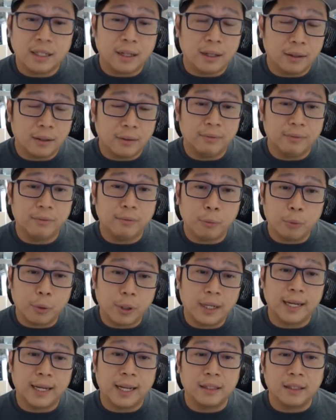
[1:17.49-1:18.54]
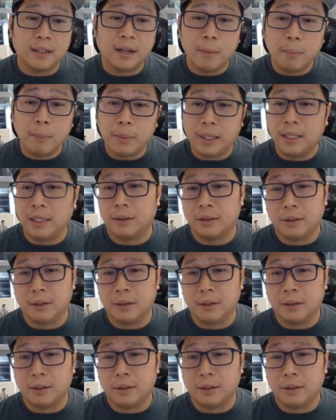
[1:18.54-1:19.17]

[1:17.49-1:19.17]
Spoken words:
of working at the company,